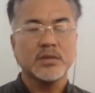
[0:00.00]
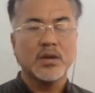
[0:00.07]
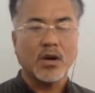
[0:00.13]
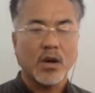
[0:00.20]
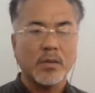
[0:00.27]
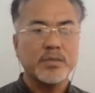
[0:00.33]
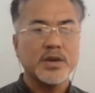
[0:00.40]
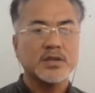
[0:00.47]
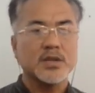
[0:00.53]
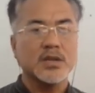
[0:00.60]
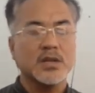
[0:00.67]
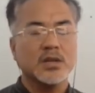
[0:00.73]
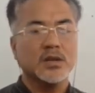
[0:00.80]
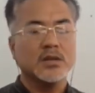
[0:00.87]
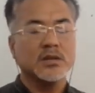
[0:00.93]
obviously
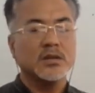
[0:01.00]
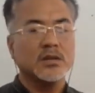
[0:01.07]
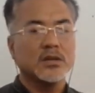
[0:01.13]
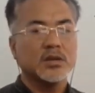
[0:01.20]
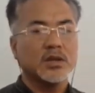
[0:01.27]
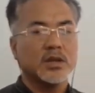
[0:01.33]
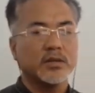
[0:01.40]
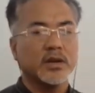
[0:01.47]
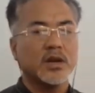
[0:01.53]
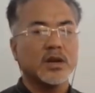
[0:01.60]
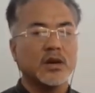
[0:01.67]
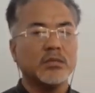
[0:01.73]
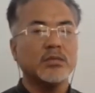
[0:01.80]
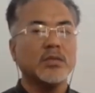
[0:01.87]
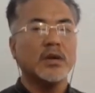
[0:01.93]
he will
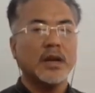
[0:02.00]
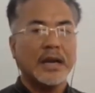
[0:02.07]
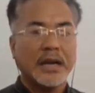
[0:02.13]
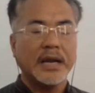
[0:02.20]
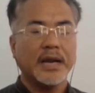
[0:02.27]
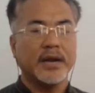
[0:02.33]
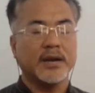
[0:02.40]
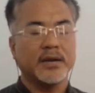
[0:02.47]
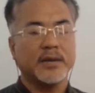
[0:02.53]
come late.